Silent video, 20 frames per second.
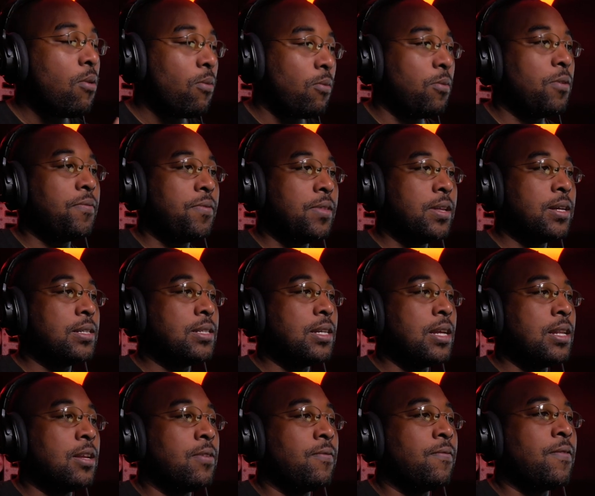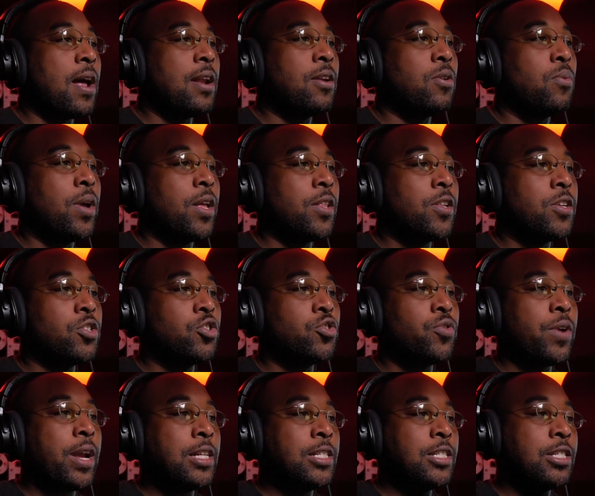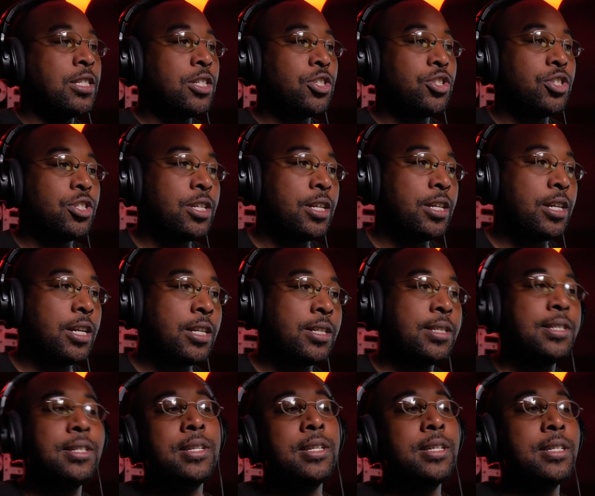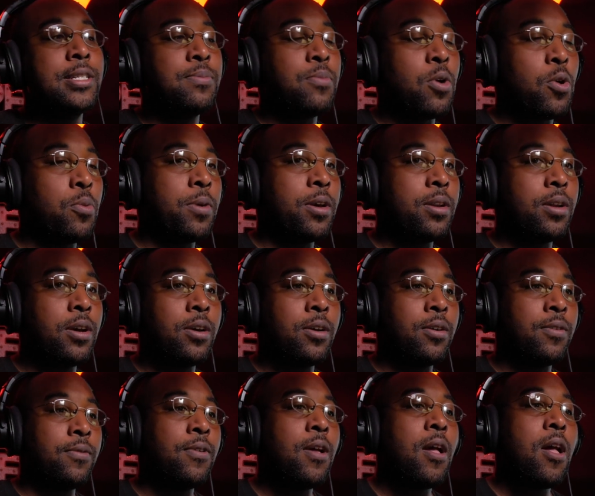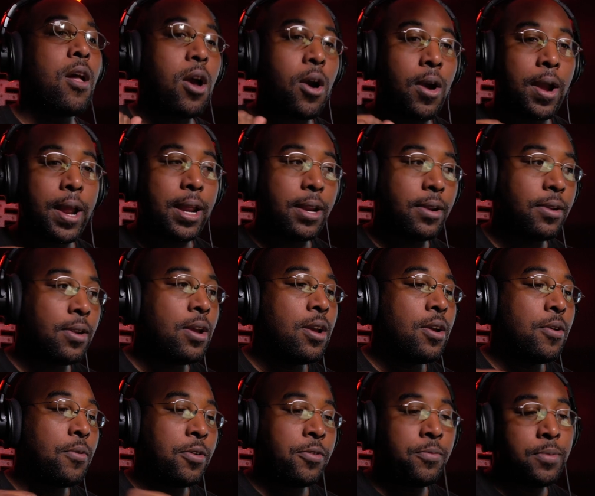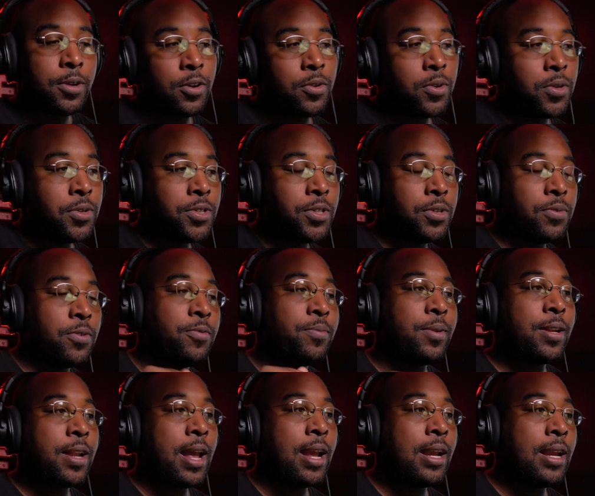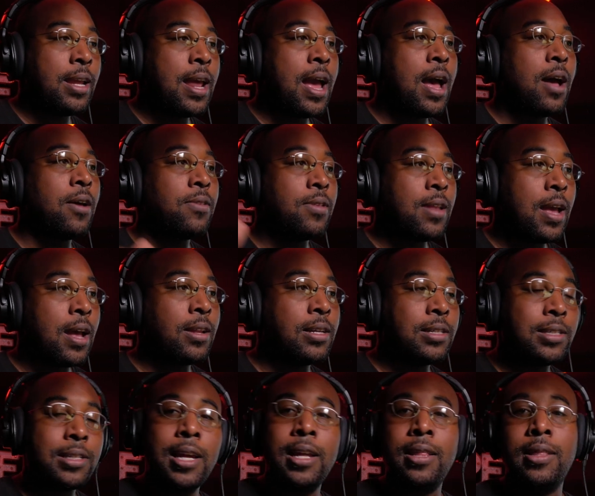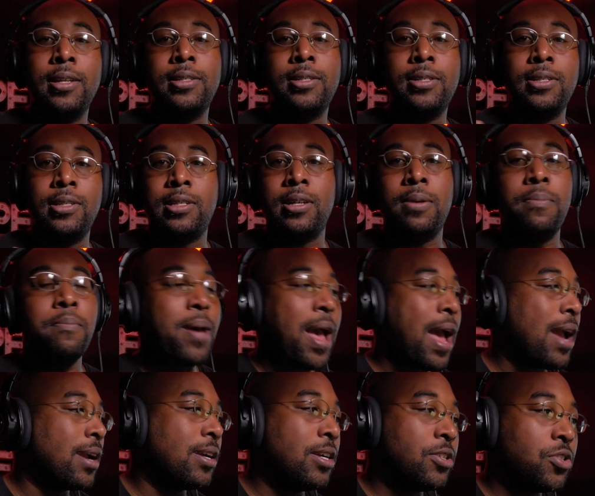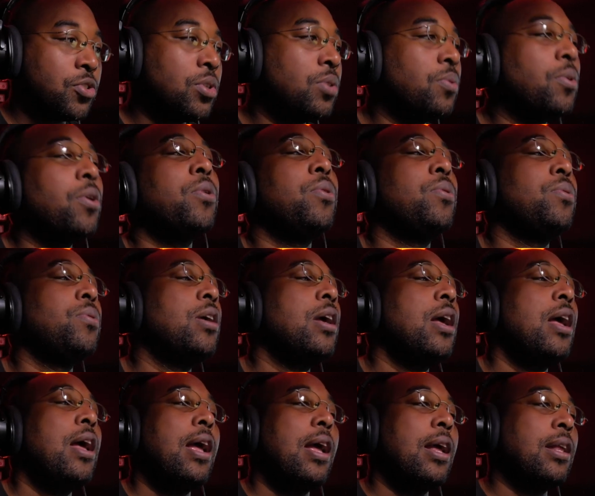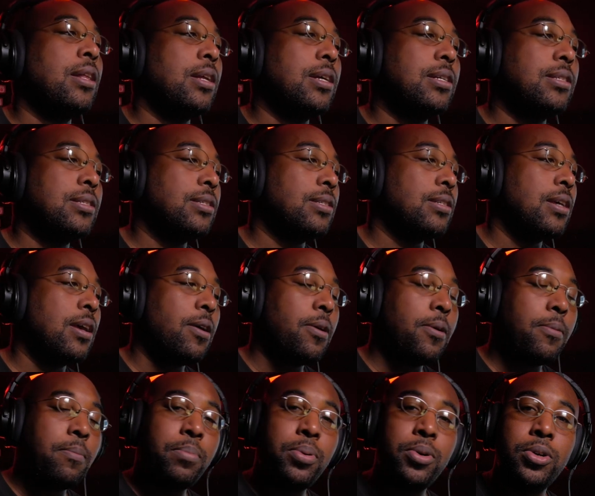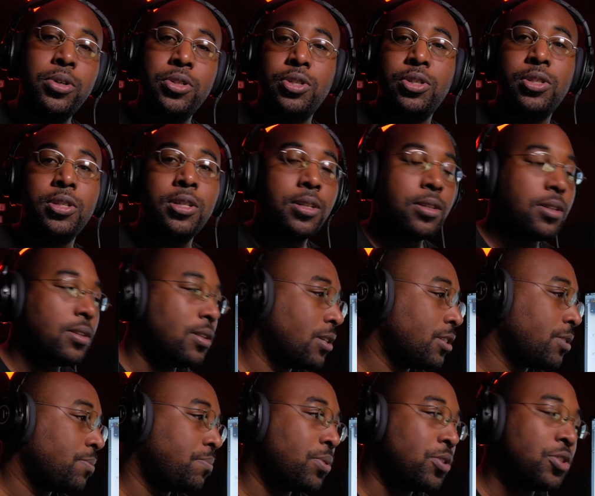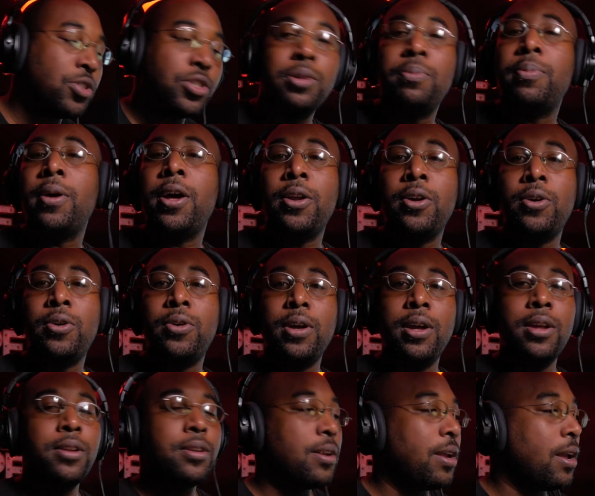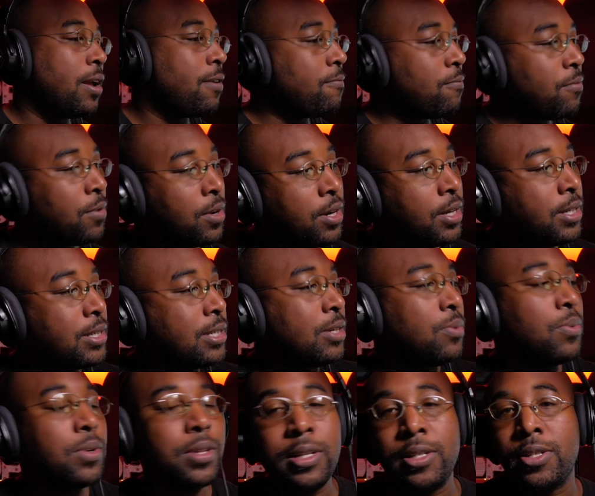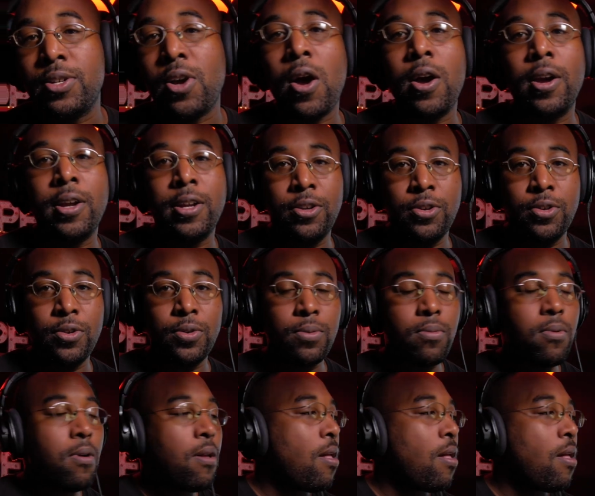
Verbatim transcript: with this and then find a way to transition it into this moment of, all right, we've been cruising, we've been hanging out, now let's take this to some backcountry road and let's push the, let's push the pedal and, and really see what this car can do.